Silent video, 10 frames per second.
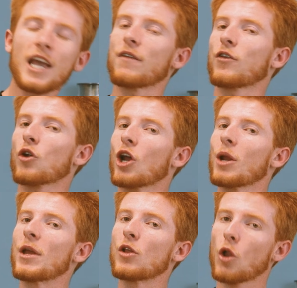if you're going
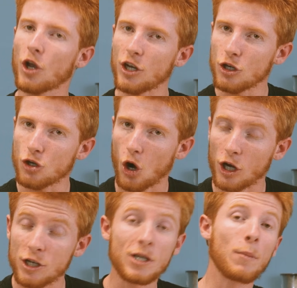to be looking to
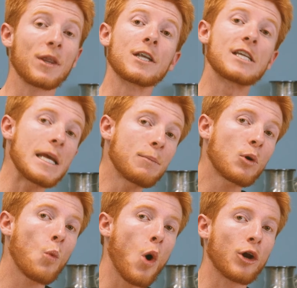target some of the
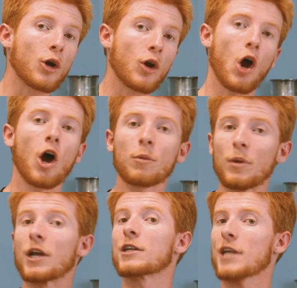deeper water cod,
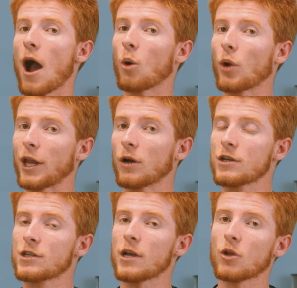because out here
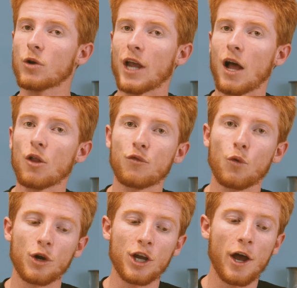in Southern
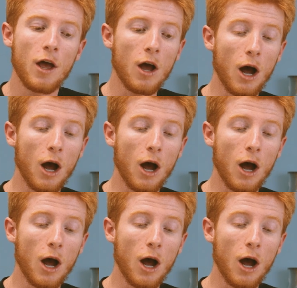California,